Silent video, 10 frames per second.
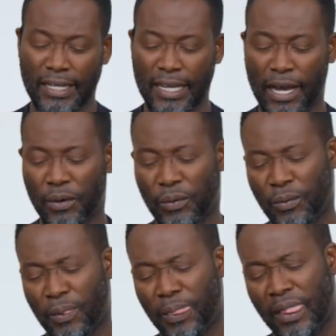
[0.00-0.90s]
Now,
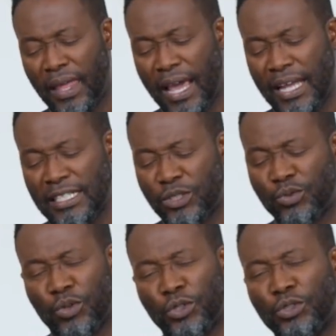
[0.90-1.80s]
I just
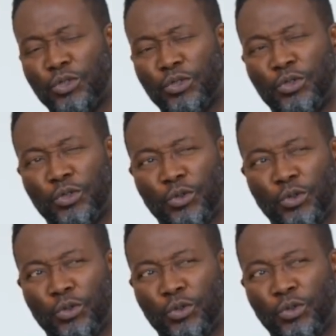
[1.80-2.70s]
want you
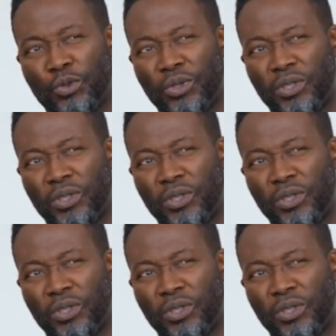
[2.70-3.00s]
to